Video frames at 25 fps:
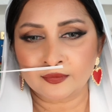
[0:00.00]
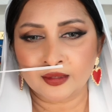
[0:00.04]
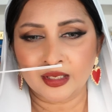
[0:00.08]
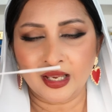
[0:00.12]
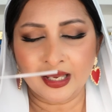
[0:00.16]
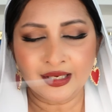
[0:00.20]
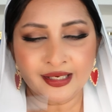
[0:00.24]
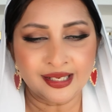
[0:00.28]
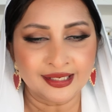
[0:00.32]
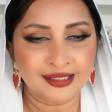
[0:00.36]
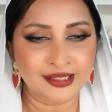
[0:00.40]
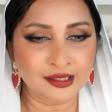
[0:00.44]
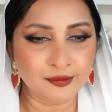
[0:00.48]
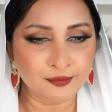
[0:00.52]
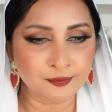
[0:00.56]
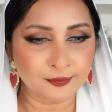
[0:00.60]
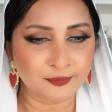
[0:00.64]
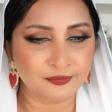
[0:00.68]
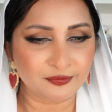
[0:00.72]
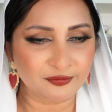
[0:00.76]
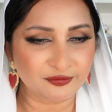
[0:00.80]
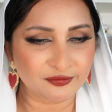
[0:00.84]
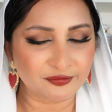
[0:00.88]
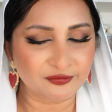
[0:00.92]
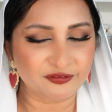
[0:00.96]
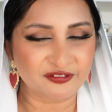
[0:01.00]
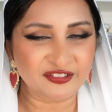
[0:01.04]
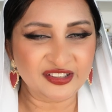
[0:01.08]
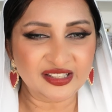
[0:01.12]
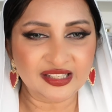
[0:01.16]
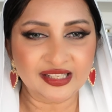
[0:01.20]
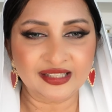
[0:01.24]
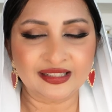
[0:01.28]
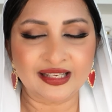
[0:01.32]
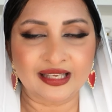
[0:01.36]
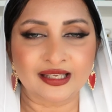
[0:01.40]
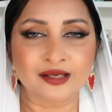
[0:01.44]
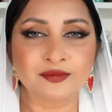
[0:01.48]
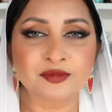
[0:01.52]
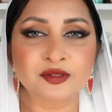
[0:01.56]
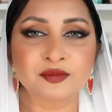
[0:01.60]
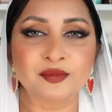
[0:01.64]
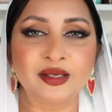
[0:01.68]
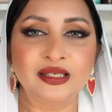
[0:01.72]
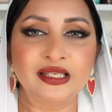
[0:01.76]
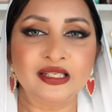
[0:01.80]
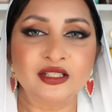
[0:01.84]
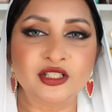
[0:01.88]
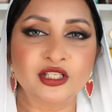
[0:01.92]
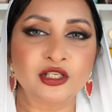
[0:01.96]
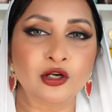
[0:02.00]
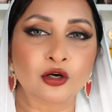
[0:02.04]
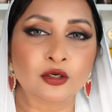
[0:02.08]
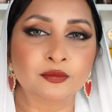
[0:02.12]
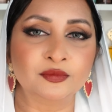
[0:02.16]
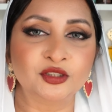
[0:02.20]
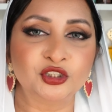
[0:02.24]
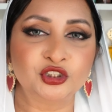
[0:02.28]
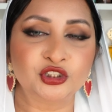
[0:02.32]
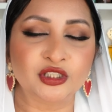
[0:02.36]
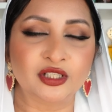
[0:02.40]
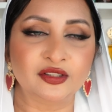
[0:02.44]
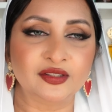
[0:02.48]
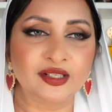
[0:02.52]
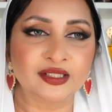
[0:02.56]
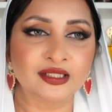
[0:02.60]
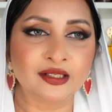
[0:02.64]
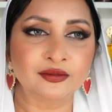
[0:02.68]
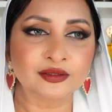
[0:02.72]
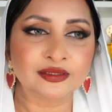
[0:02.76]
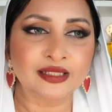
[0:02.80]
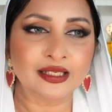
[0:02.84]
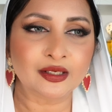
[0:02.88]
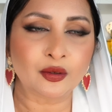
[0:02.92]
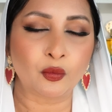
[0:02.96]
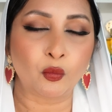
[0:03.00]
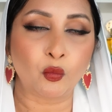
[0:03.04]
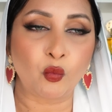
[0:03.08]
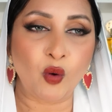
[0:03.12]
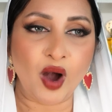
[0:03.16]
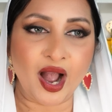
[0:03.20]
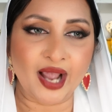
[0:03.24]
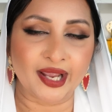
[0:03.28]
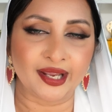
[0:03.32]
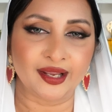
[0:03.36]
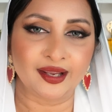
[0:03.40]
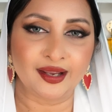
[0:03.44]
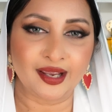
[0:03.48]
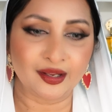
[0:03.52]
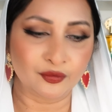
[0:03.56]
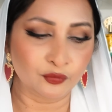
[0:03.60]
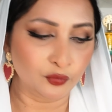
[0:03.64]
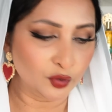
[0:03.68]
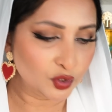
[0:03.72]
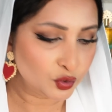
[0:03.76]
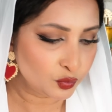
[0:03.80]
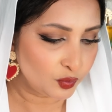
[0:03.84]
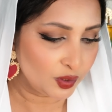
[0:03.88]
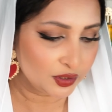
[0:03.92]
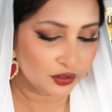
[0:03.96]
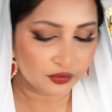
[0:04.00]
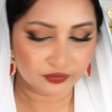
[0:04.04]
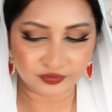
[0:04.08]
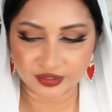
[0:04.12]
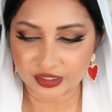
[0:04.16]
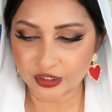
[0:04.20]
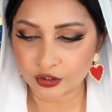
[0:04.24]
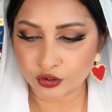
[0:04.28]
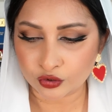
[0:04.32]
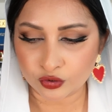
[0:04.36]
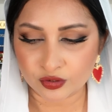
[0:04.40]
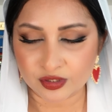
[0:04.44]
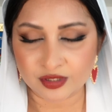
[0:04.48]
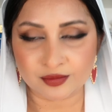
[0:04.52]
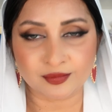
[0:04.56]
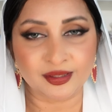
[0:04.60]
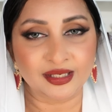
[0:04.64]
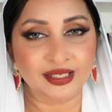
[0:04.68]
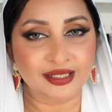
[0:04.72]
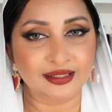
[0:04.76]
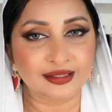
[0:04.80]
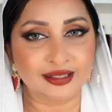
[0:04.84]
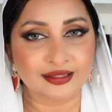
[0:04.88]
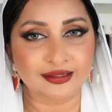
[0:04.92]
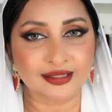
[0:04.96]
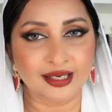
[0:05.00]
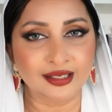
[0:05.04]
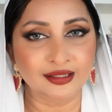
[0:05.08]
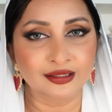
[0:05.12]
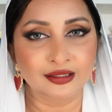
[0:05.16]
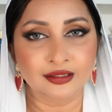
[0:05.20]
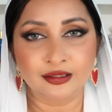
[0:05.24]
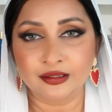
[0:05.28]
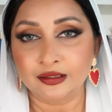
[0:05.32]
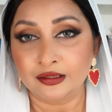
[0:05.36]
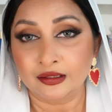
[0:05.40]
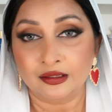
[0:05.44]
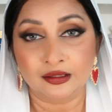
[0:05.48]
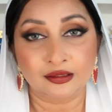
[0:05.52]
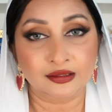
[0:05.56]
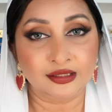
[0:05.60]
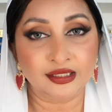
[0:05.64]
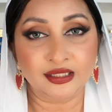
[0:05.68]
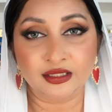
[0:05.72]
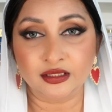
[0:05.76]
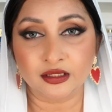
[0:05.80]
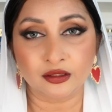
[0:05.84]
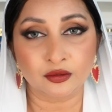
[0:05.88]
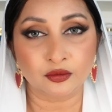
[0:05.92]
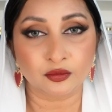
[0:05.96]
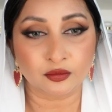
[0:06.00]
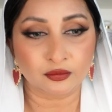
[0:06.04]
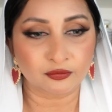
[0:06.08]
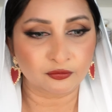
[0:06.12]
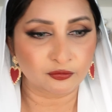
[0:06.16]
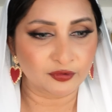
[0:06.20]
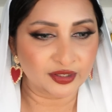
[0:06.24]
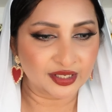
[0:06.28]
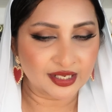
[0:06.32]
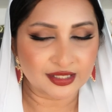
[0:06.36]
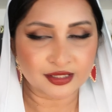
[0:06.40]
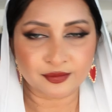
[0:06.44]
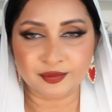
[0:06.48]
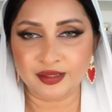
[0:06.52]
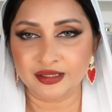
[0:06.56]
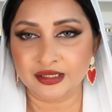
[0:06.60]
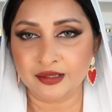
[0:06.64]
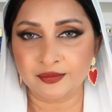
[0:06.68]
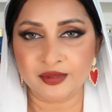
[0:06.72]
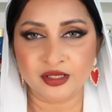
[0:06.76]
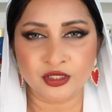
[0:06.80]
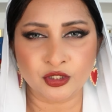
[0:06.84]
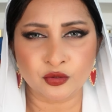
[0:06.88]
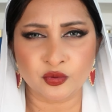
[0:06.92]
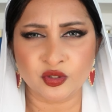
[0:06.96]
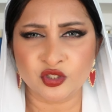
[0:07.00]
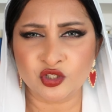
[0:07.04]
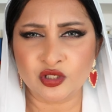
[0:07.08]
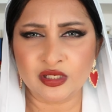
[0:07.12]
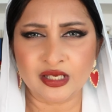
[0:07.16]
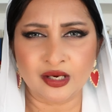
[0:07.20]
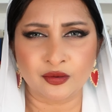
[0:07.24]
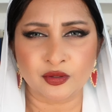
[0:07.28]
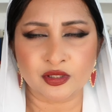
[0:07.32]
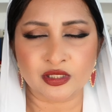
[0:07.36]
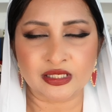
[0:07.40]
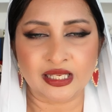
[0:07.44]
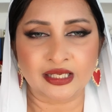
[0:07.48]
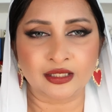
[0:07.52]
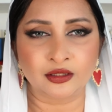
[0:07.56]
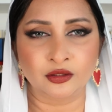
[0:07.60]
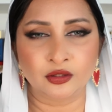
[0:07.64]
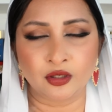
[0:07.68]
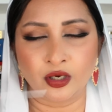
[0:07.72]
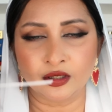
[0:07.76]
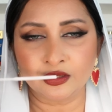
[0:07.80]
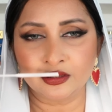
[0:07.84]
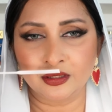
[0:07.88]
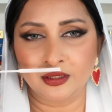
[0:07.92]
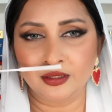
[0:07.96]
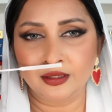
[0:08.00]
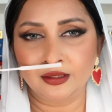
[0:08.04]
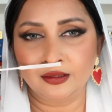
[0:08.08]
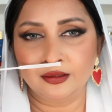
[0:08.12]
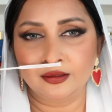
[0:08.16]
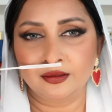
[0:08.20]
And I keep feeling like I'm smelling Dior Miss Sherry, and I was like, why? And which one of these two is smelling like that? Neither. When I smell them individually, I was like, not.